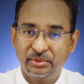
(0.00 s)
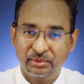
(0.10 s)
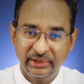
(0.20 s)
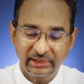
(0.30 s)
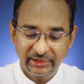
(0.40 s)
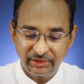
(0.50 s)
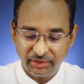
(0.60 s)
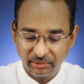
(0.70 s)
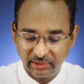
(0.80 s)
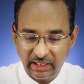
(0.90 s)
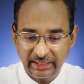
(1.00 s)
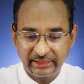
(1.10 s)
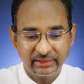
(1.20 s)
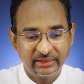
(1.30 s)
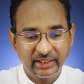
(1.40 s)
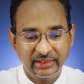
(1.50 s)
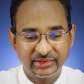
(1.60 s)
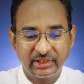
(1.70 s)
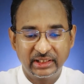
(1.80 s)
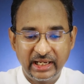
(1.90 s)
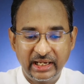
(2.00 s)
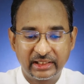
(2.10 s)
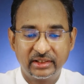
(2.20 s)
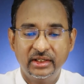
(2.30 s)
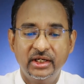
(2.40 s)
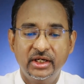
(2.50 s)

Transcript: really don't like, and that is lack